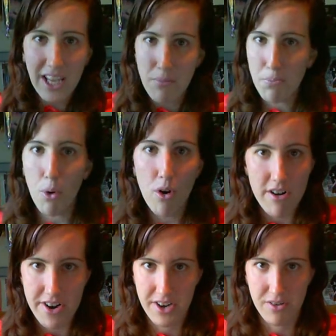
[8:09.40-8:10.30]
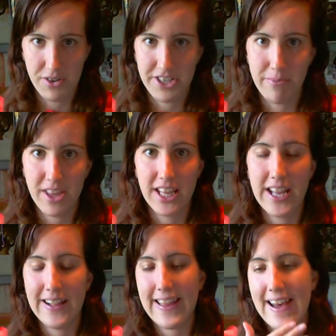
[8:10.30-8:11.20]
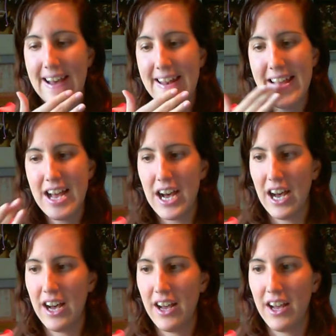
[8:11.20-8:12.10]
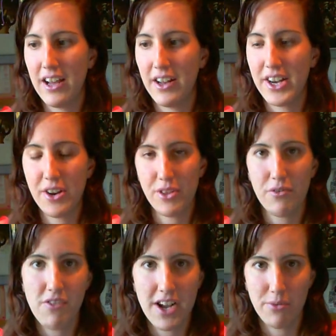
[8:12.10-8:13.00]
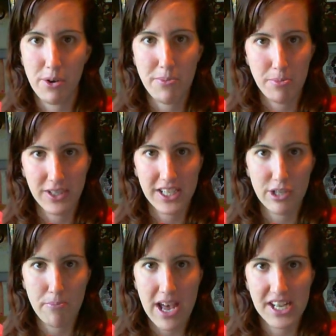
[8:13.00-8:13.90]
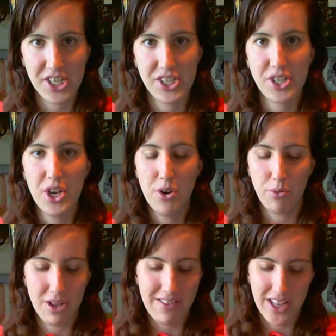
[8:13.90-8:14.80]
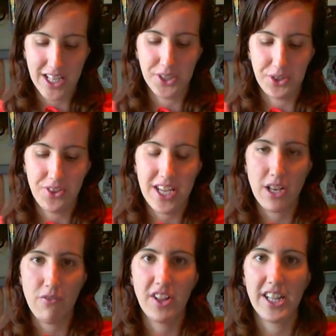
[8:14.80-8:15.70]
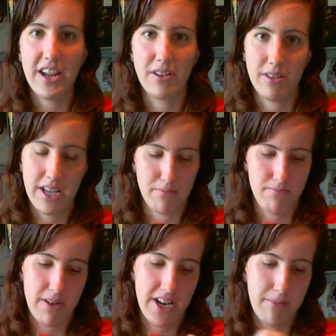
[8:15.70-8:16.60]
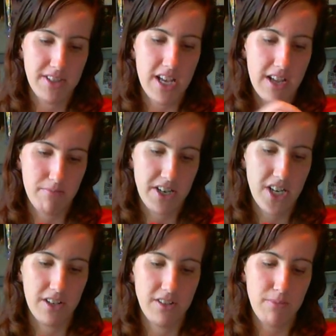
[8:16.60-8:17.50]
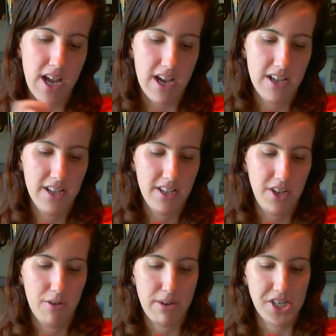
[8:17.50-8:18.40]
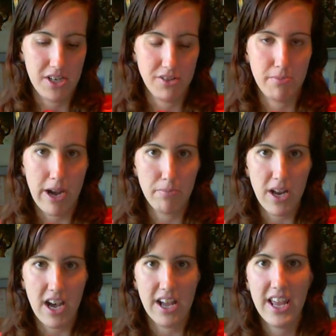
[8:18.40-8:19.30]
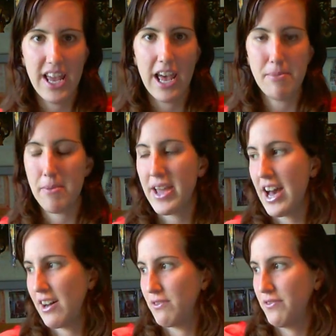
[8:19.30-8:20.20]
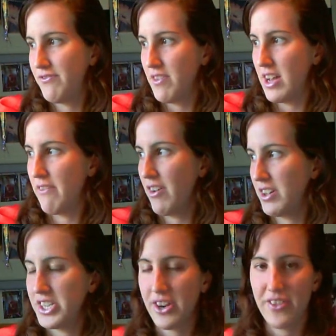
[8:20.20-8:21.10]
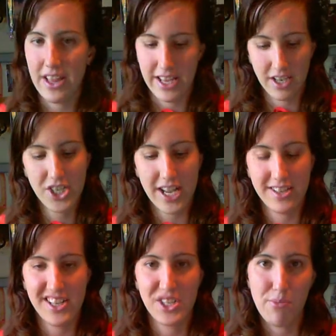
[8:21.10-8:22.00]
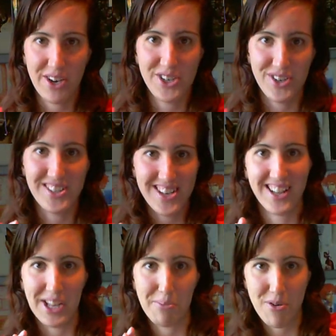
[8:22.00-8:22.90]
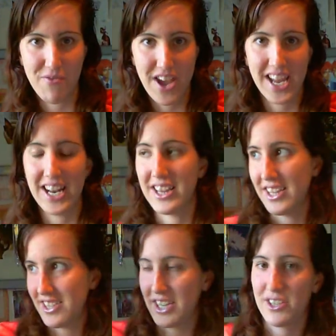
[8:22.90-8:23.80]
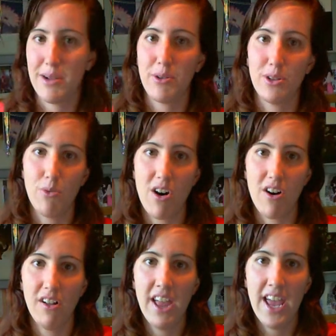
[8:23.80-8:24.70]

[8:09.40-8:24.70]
board or something like that near the front where people get their badges, where you have like a little thing and you fill it out and you're like, my name is that, my channel is blah, you know, my channel is about blah. And maybe have a volunteer that like checks it to make sure it's not like profane and then sticks it up on the wall.